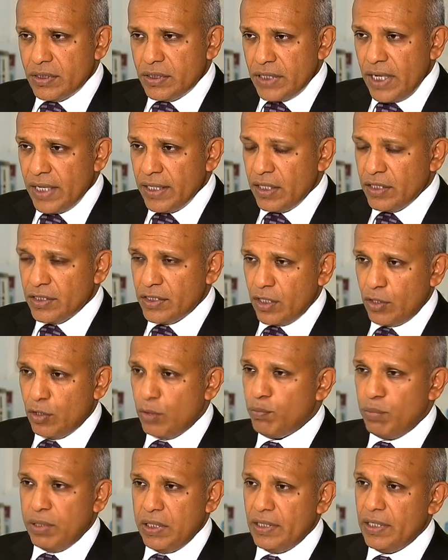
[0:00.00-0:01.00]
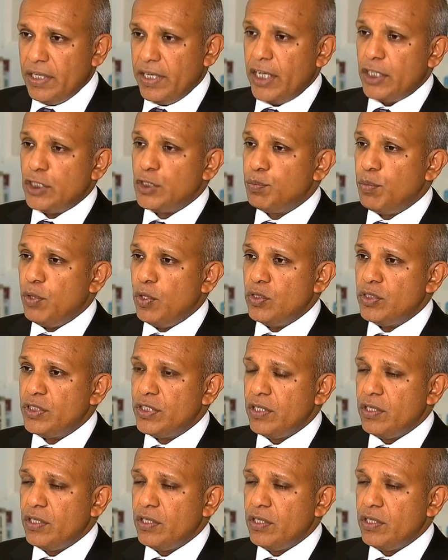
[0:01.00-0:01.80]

Cyclists are completely exposed.